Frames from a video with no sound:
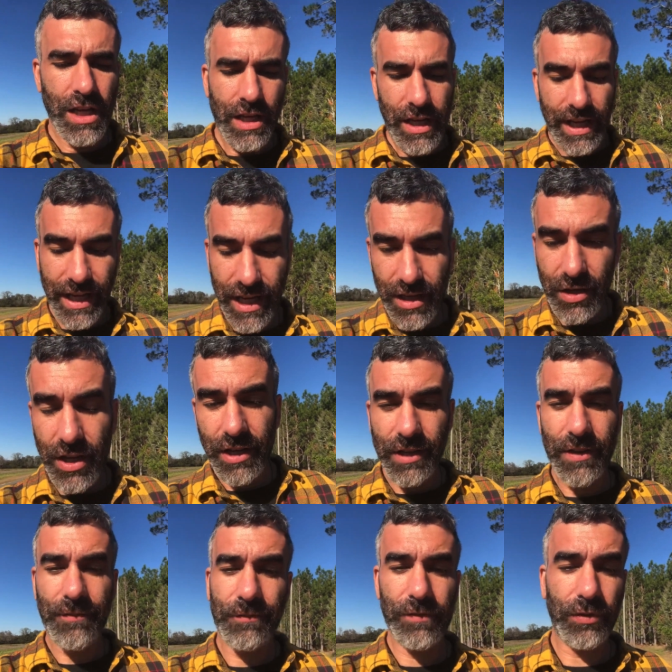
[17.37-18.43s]
And
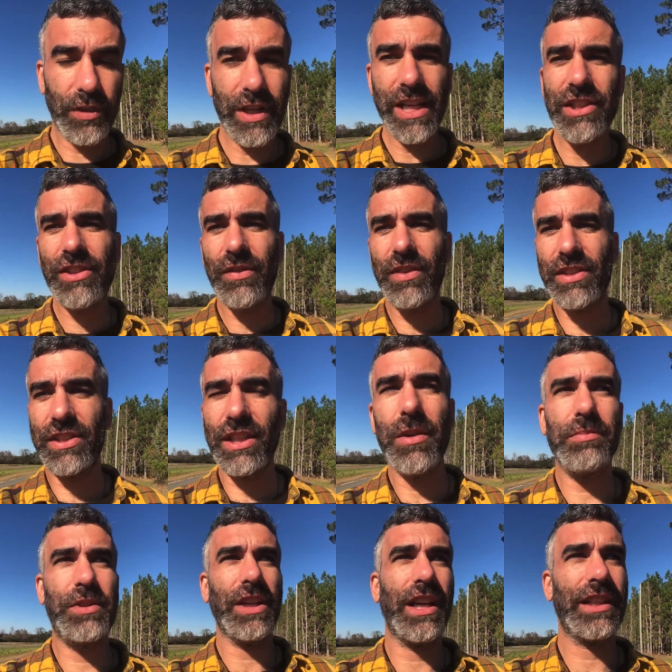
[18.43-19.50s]
for each of the
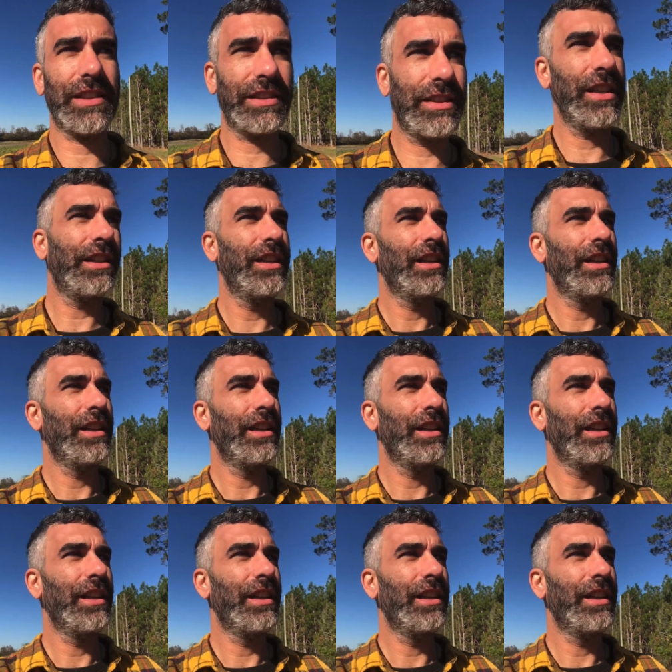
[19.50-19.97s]
subjects,